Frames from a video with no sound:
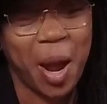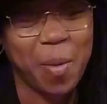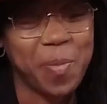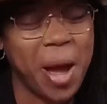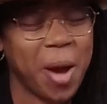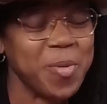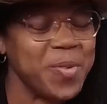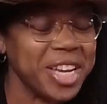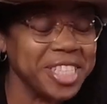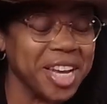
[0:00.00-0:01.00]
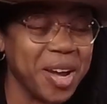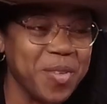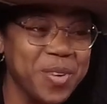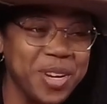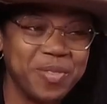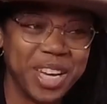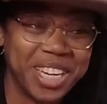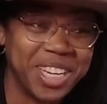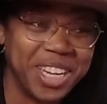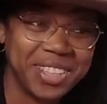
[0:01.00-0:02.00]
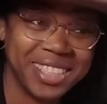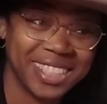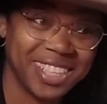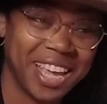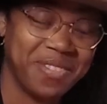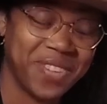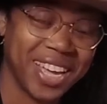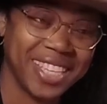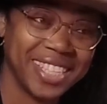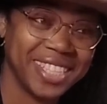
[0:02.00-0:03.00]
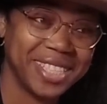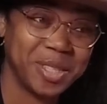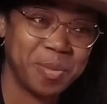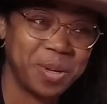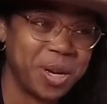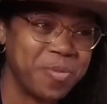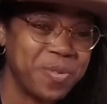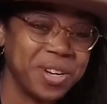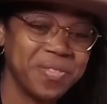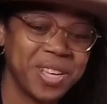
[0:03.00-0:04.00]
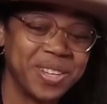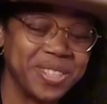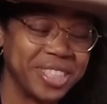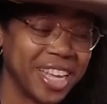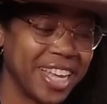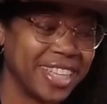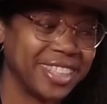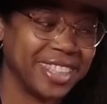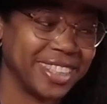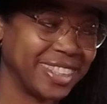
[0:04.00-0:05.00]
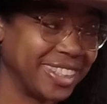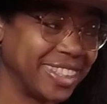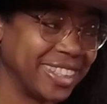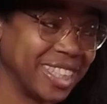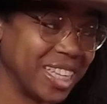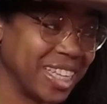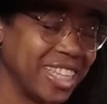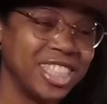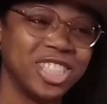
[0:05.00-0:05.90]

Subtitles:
I wish I would have done it in phases, but I'm one of those that just let's